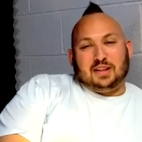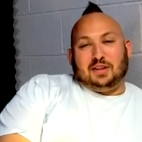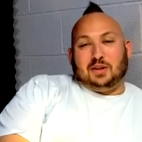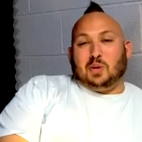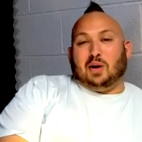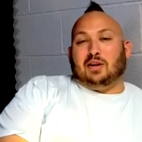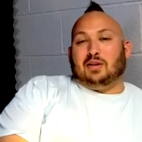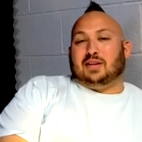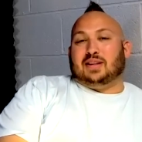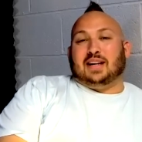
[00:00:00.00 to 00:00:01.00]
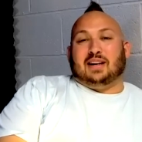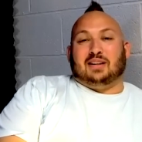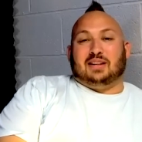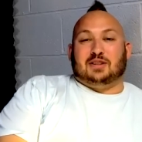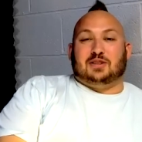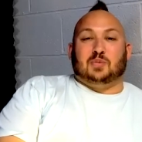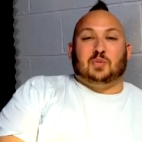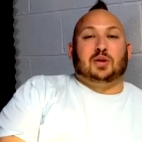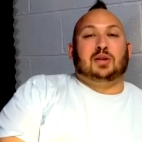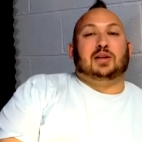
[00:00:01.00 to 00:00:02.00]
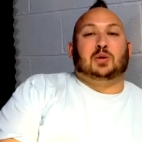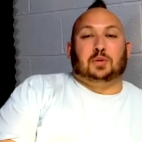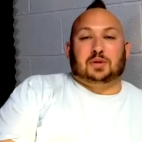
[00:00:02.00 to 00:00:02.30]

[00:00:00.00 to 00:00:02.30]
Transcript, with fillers: You all heard it there. There's some really cool